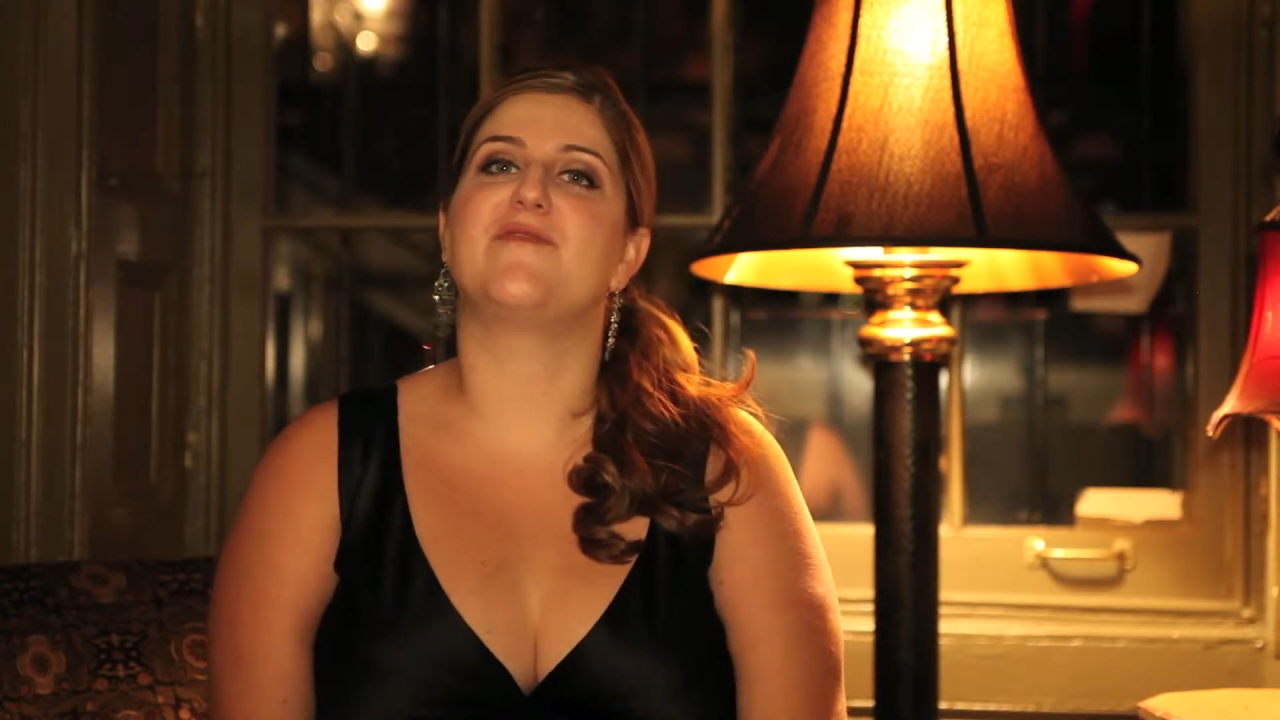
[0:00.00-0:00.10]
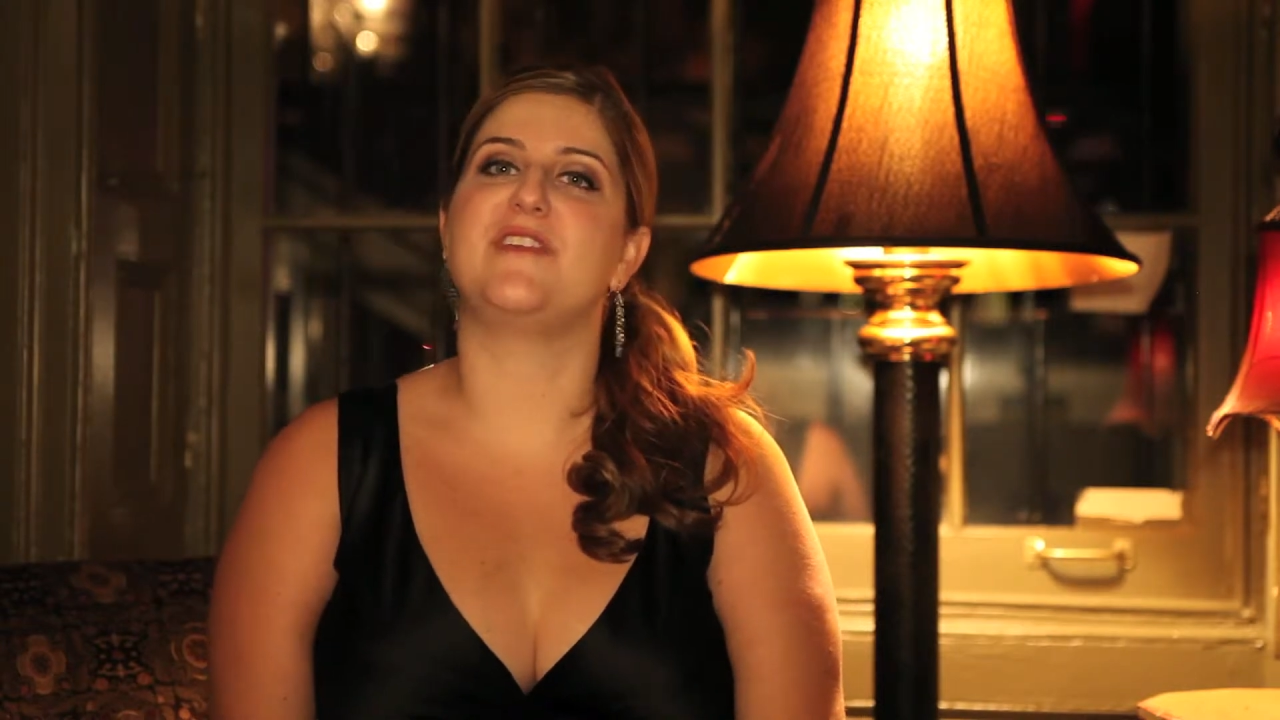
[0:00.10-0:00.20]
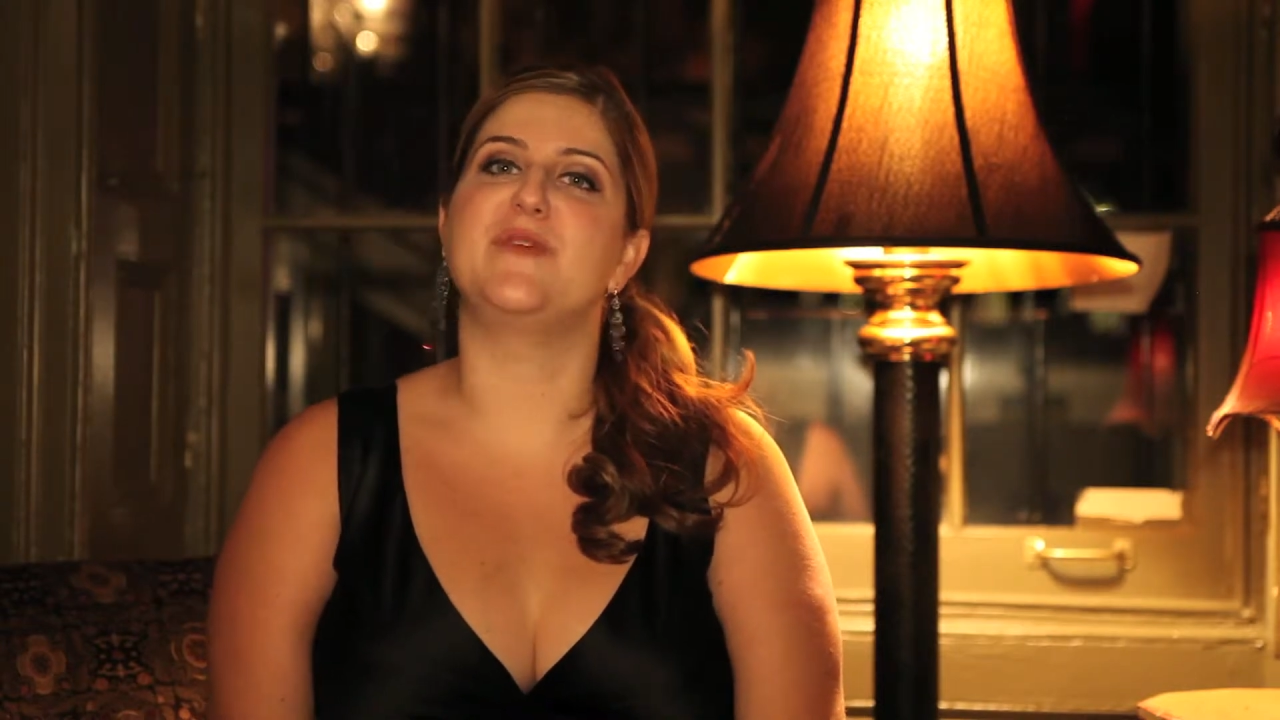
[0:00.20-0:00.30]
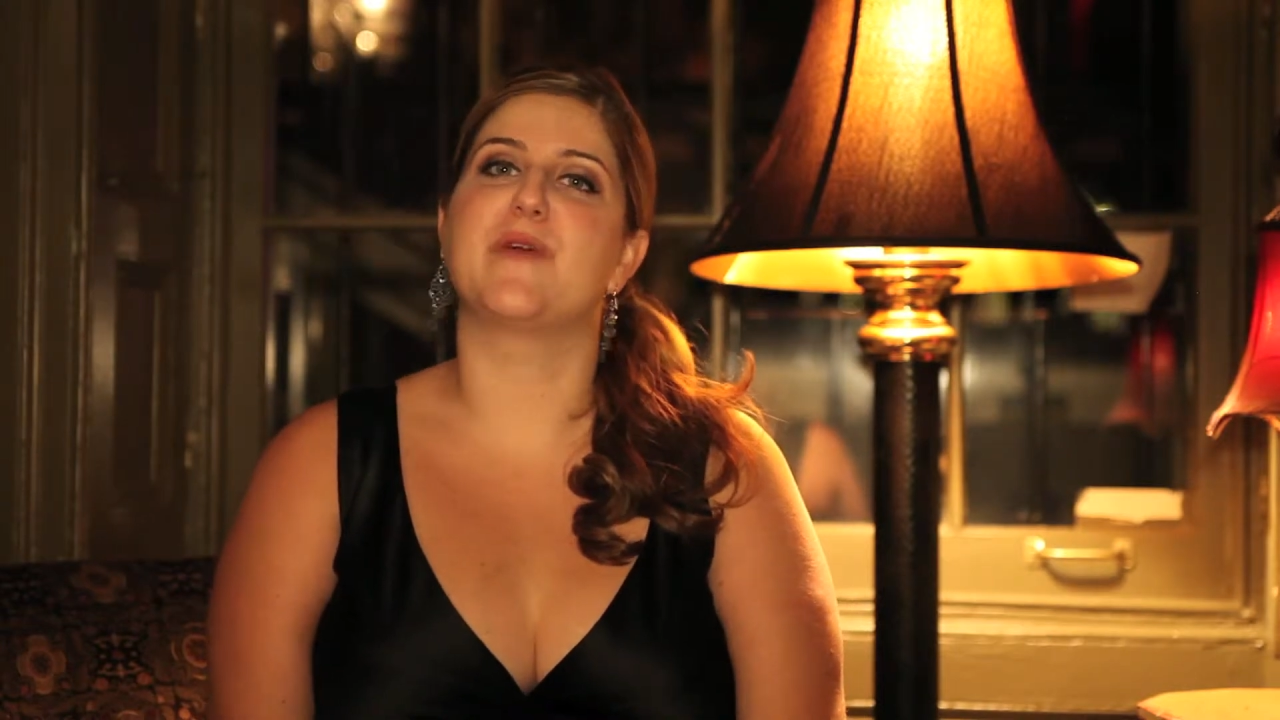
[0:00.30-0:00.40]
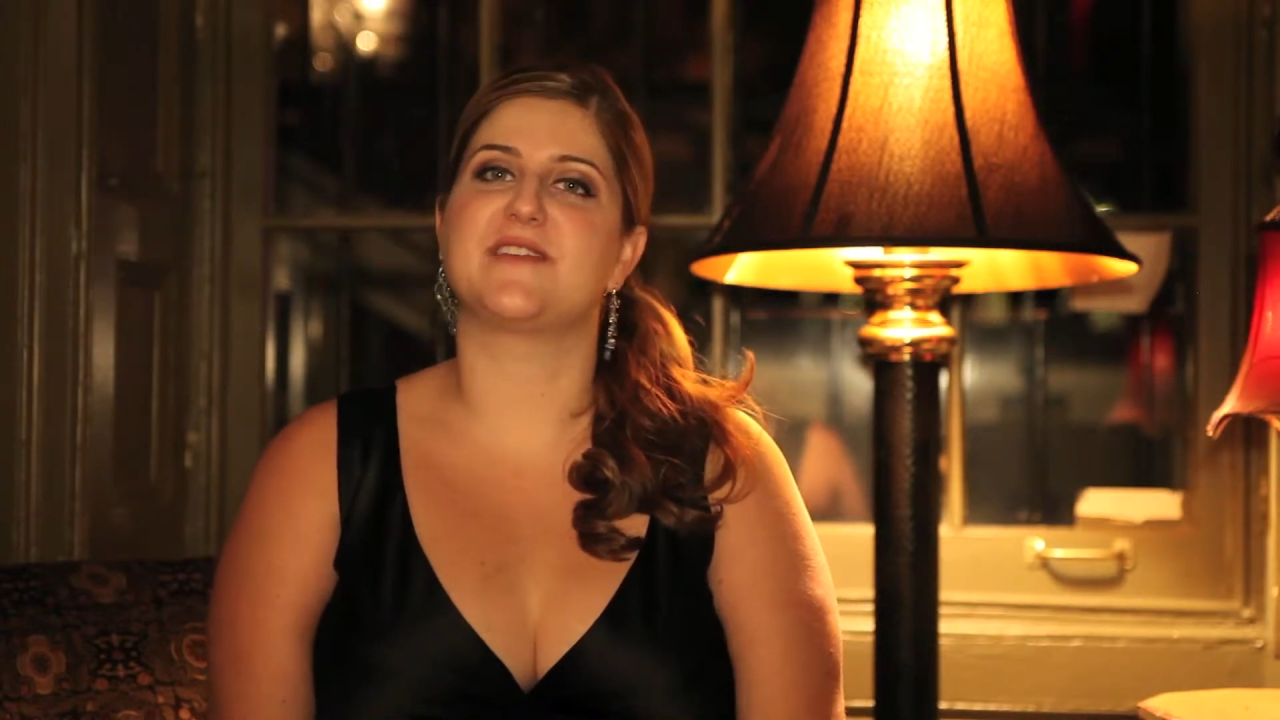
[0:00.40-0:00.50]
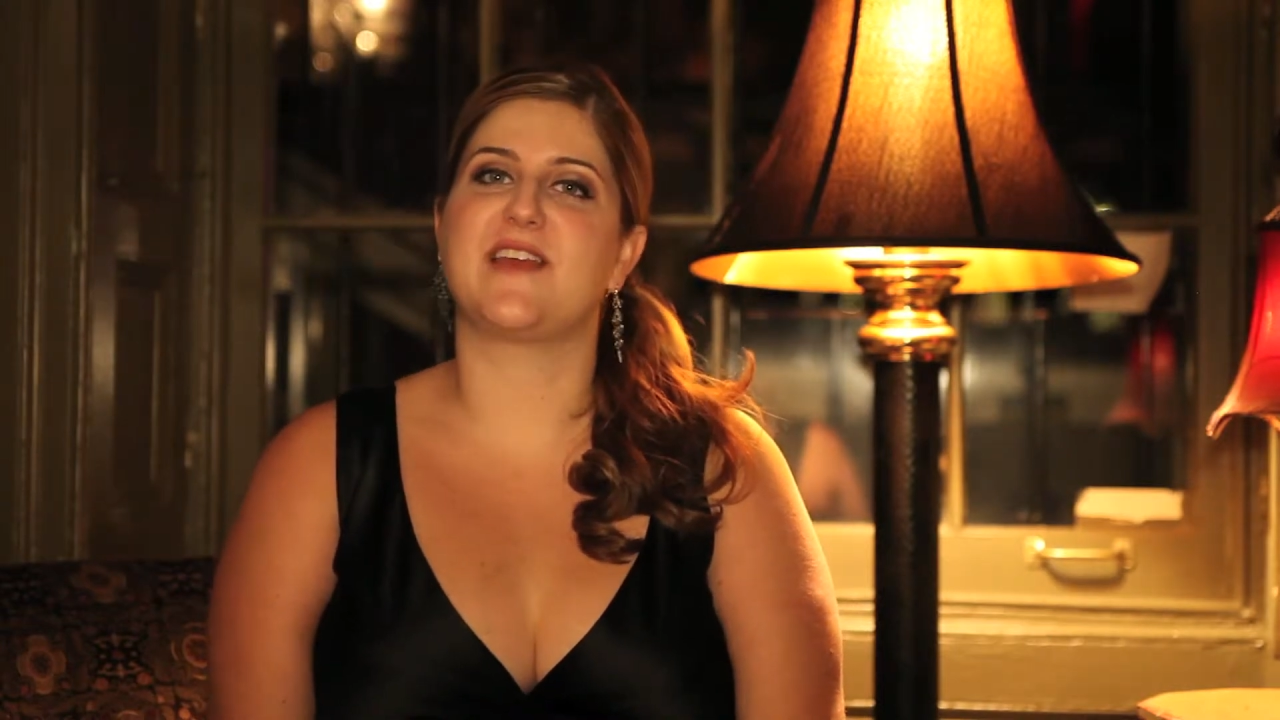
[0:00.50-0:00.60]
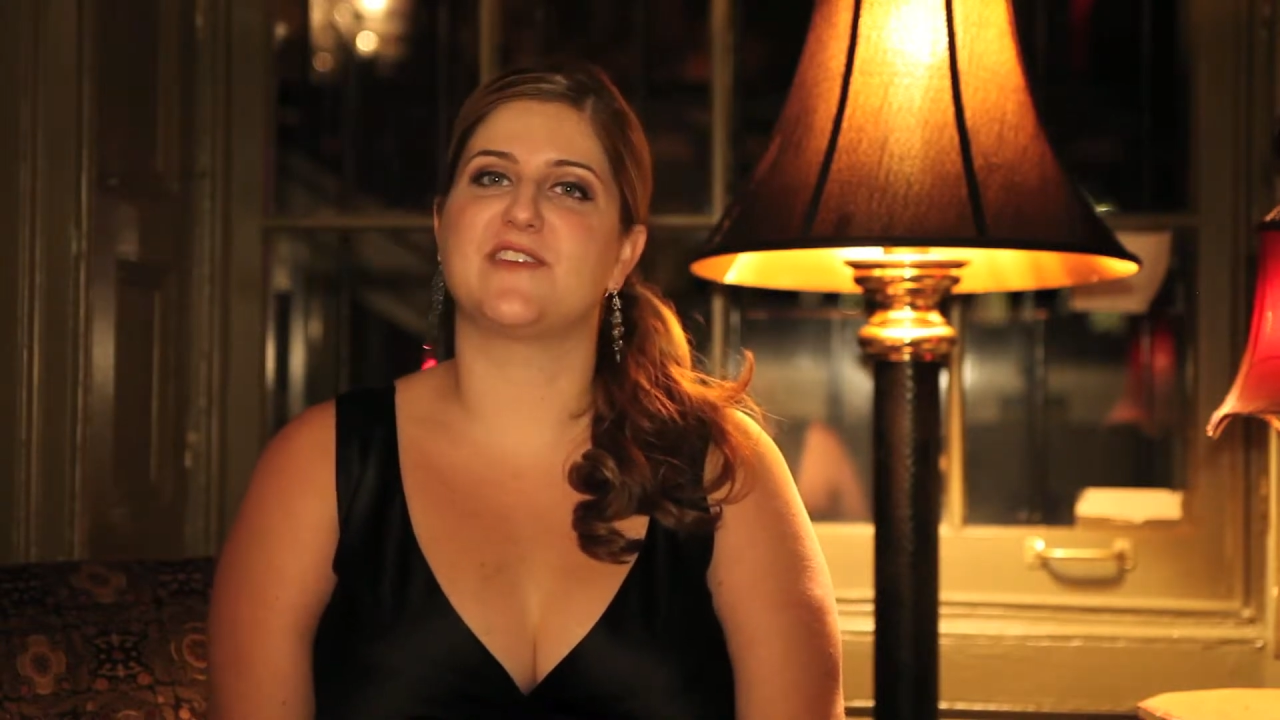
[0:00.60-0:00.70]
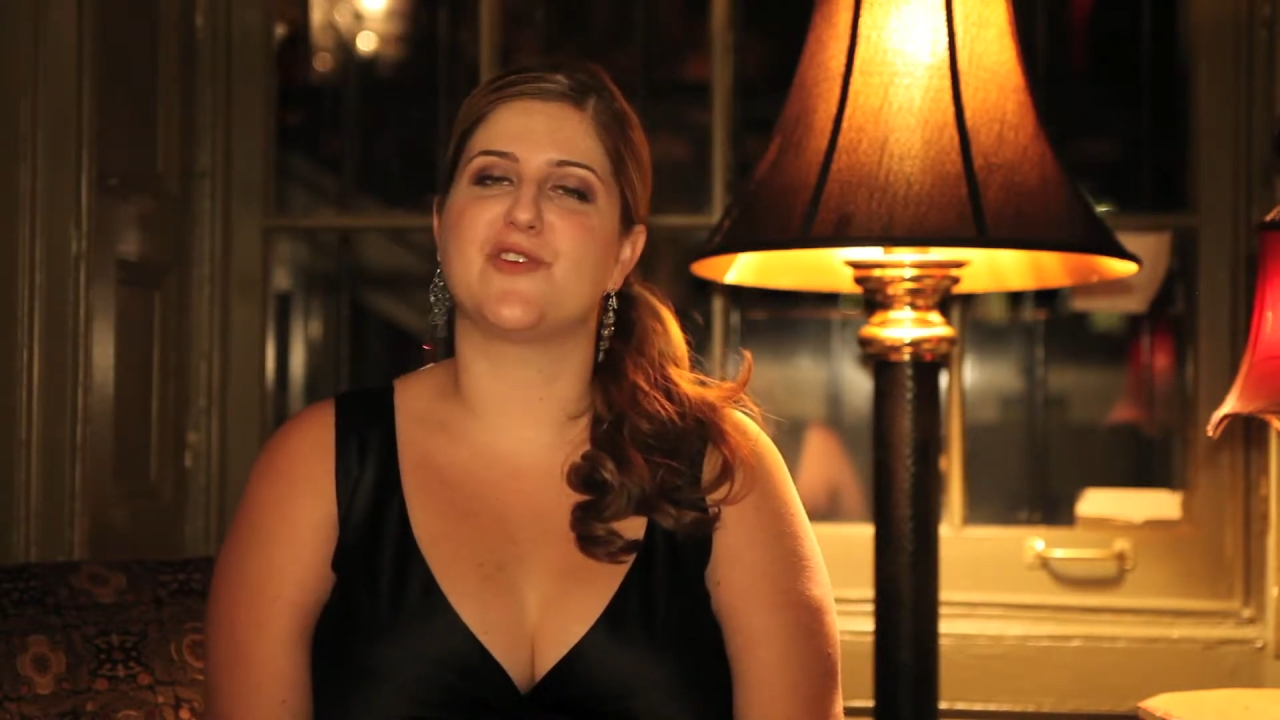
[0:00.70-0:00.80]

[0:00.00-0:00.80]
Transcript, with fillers: the Breast Cancer